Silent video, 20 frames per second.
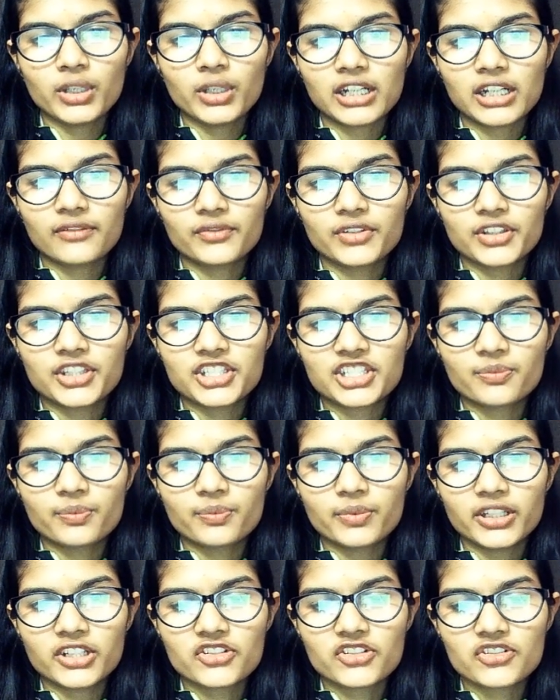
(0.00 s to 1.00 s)
we have the
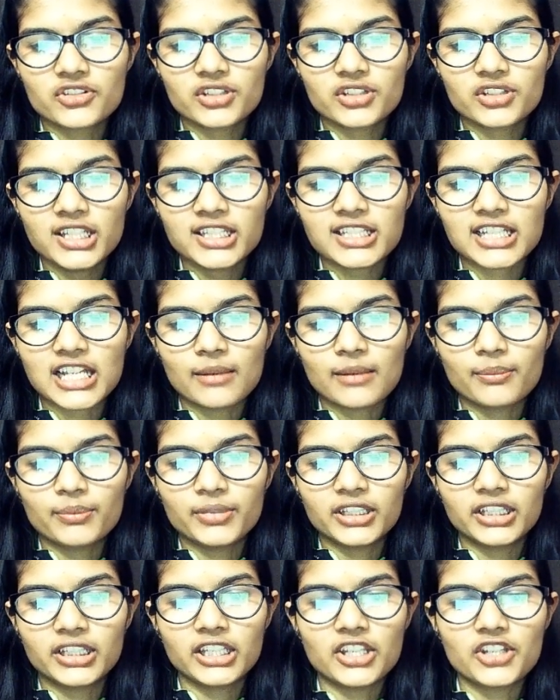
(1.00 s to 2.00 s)
spreadsheet
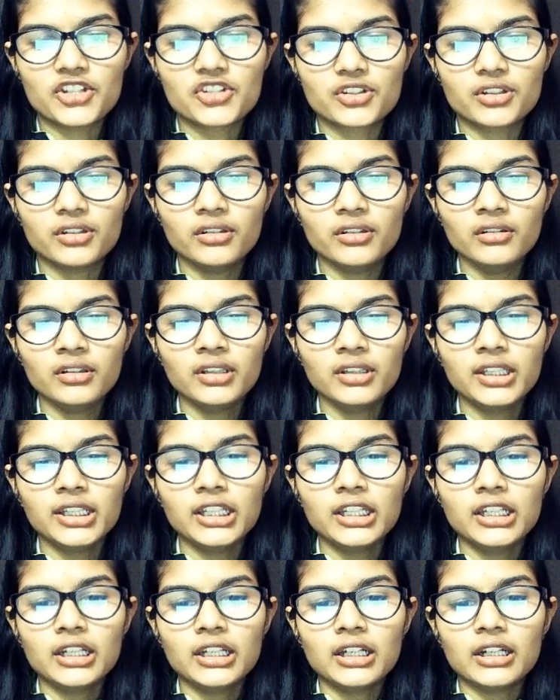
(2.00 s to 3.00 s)
application,
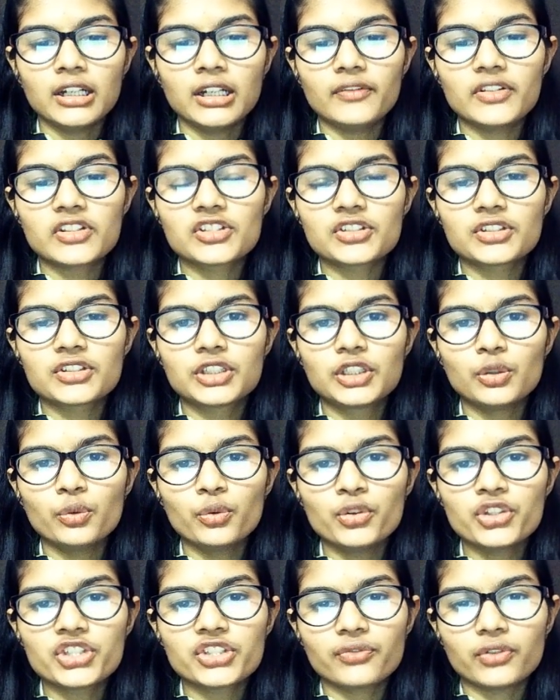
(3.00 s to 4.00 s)
which is
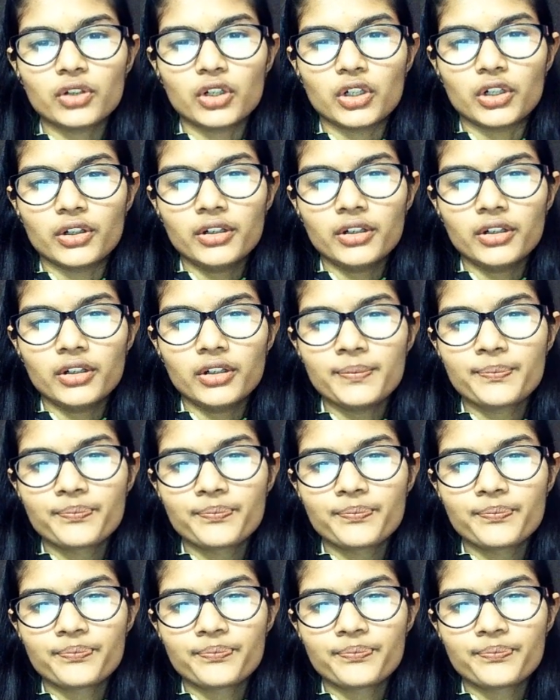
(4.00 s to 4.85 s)
used for